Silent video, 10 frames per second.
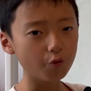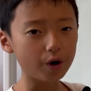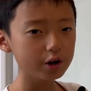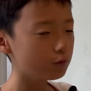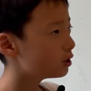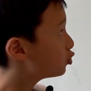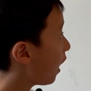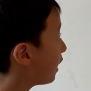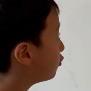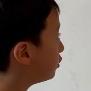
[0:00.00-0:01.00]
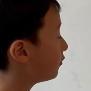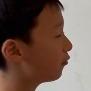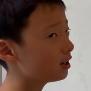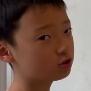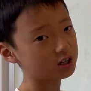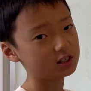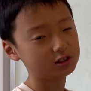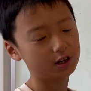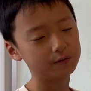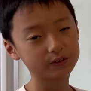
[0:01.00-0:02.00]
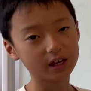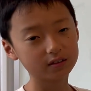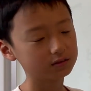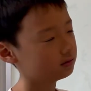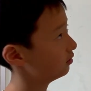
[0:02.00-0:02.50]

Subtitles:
why don't we try to differentiate stuff then?